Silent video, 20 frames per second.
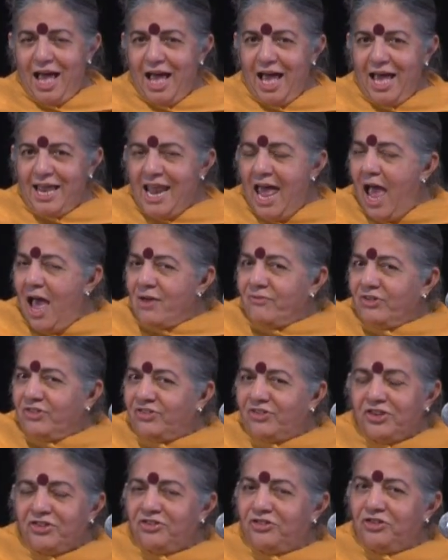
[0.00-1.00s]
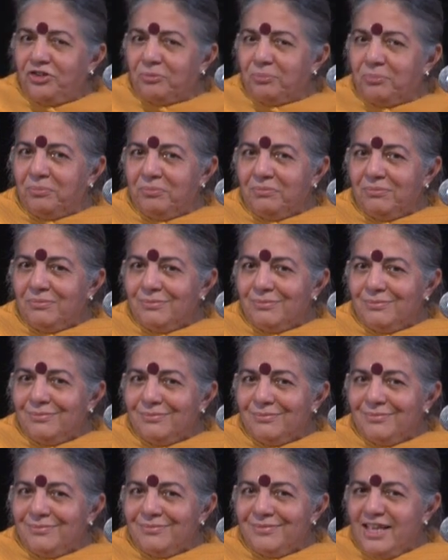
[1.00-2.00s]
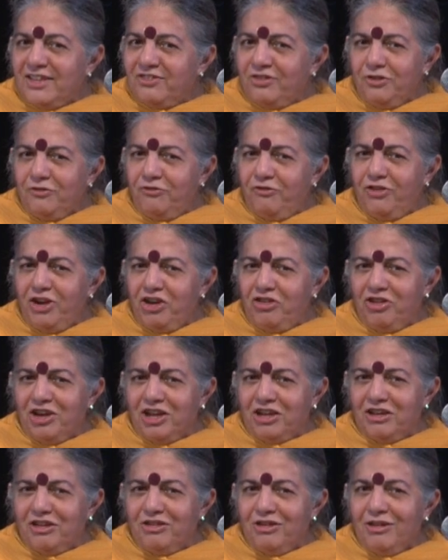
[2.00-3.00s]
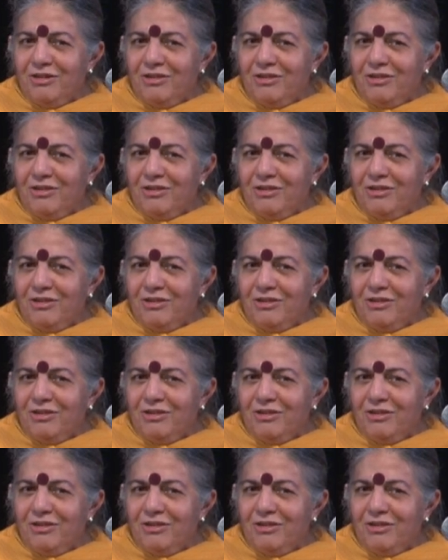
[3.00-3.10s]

and have a system that's inferior?